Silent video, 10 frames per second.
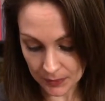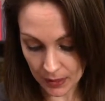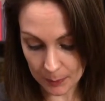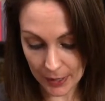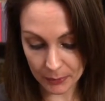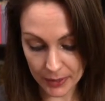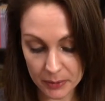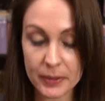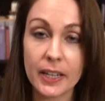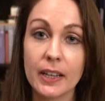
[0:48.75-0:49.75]
I read a
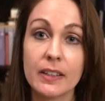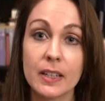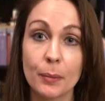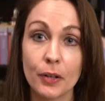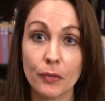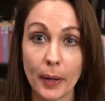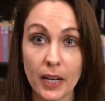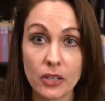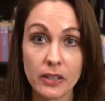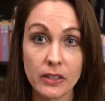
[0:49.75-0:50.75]
ridiculous number of
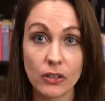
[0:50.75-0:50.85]
pages,